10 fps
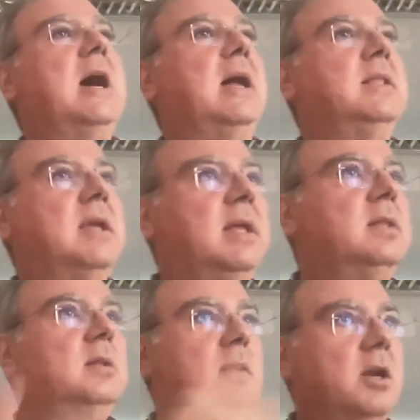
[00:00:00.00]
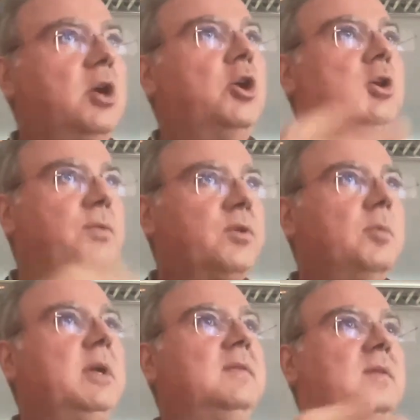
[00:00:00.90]
and then learn
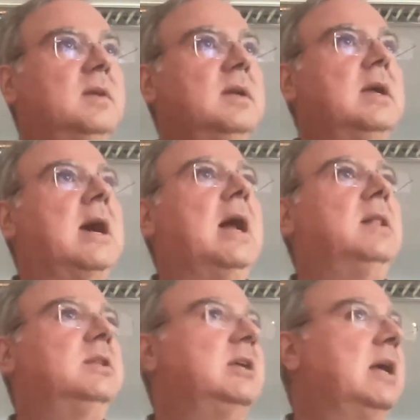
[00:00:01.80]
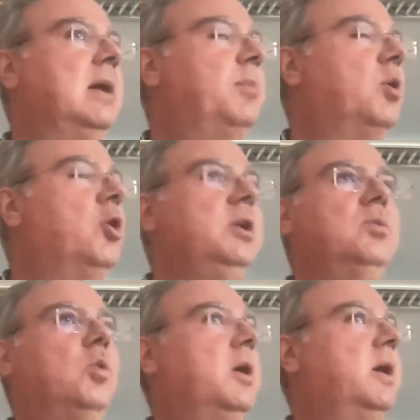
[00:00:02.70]
from it until a
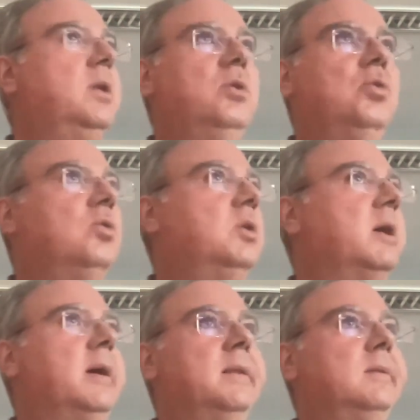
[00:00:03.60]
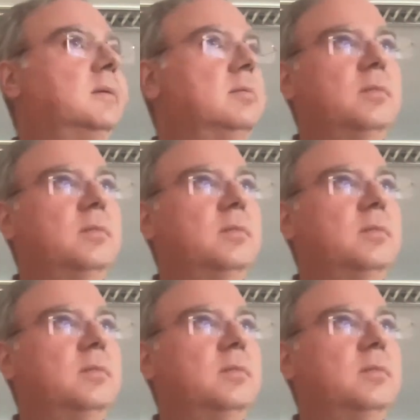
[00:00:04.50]
point where you can